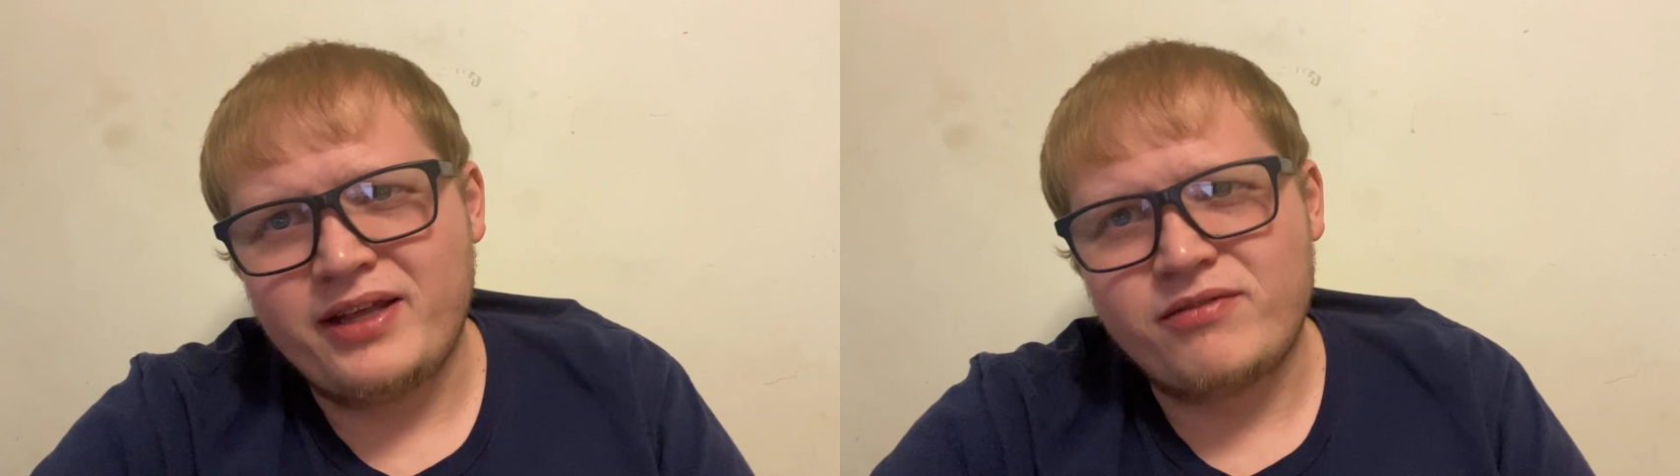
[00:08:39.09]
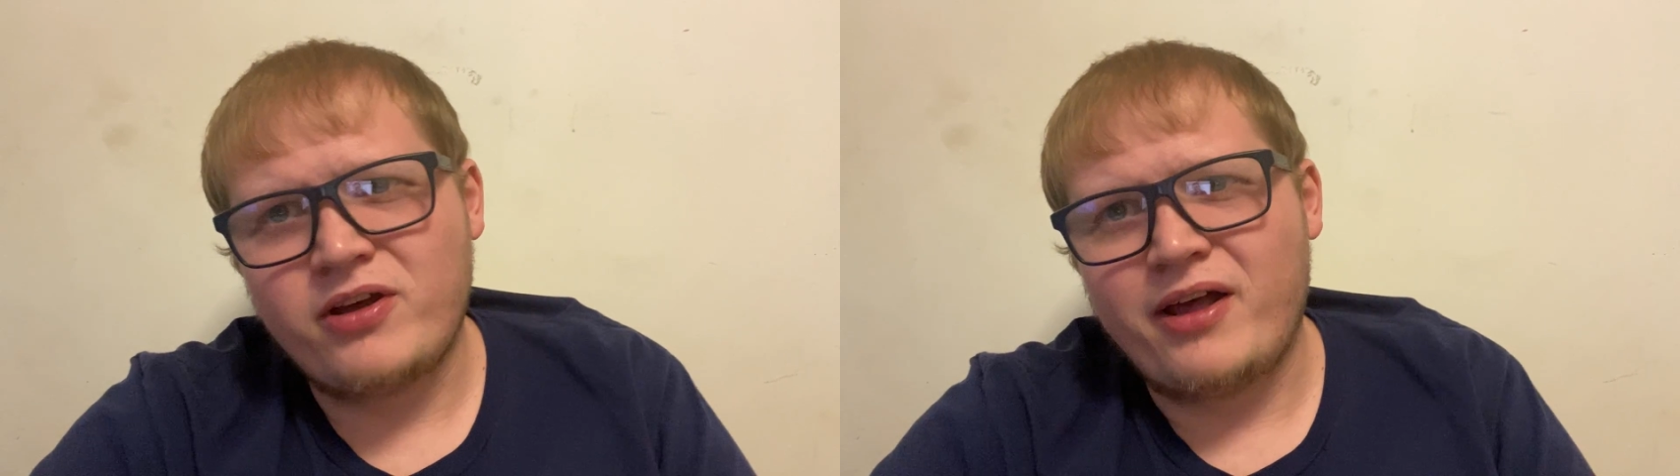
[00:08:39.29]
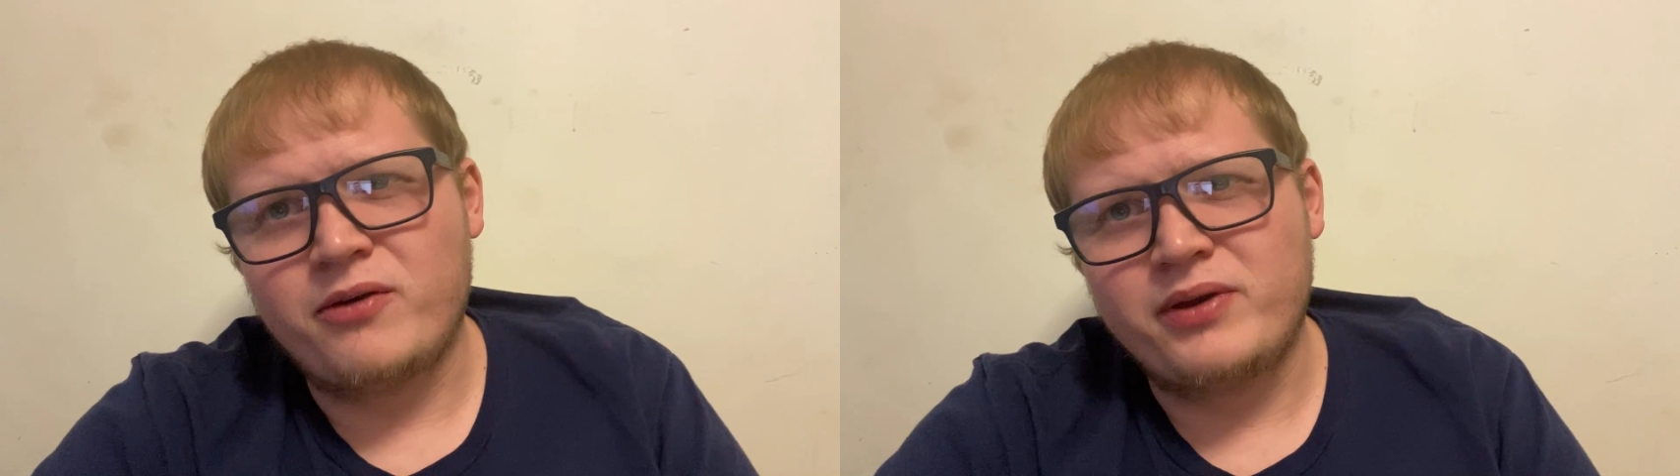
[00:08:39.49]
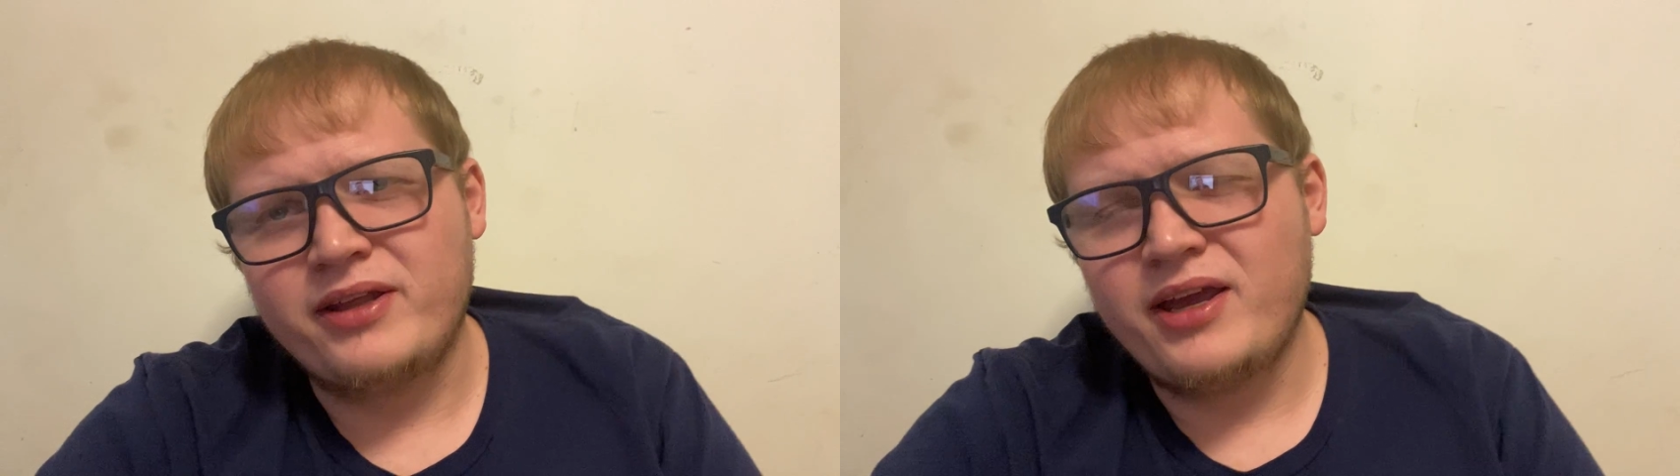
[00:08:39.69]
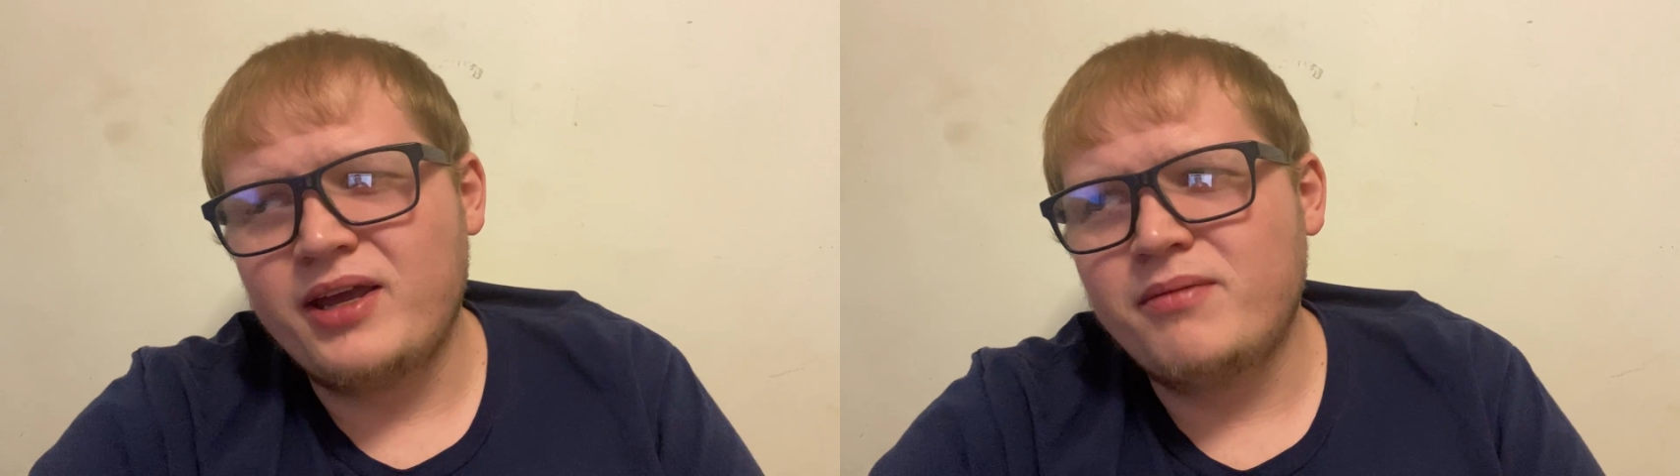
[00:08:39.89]
have the Halloween
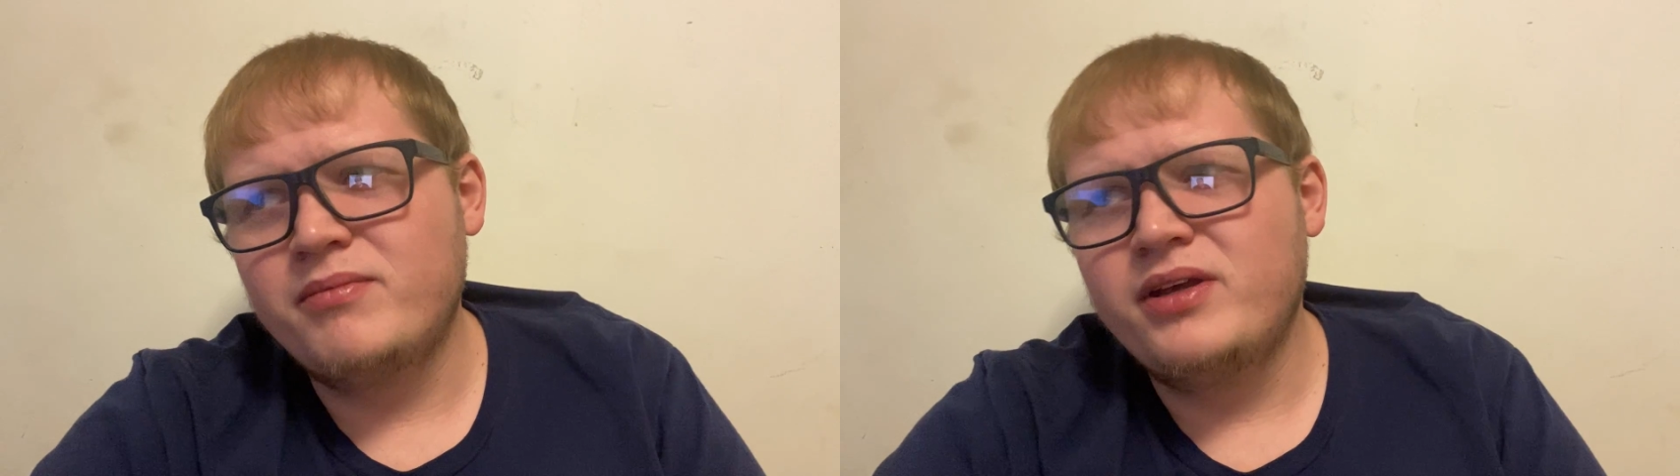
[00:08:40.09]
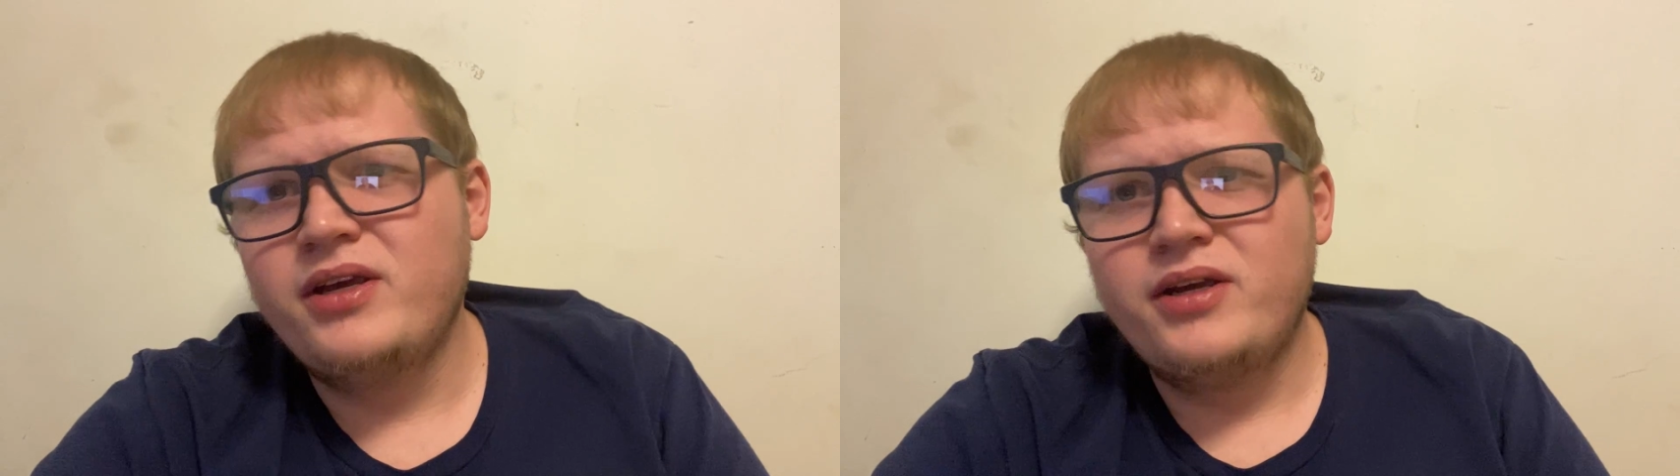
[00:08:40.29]
name.